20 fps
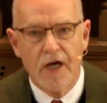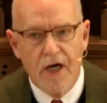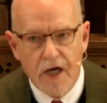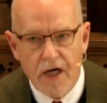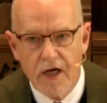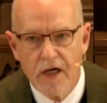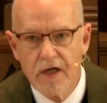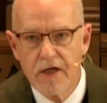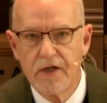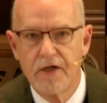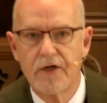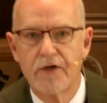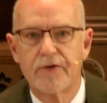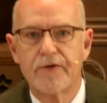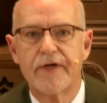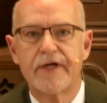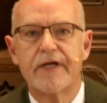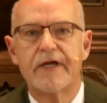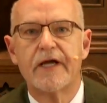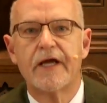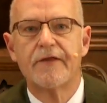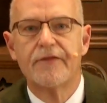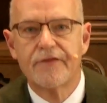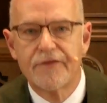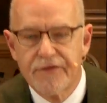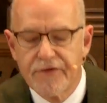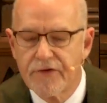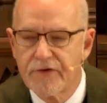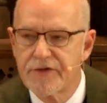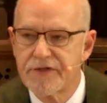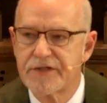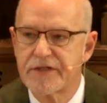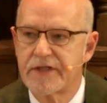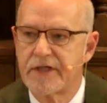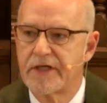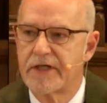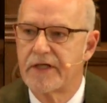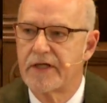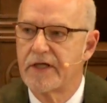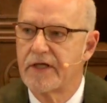hungering and
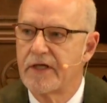thirsting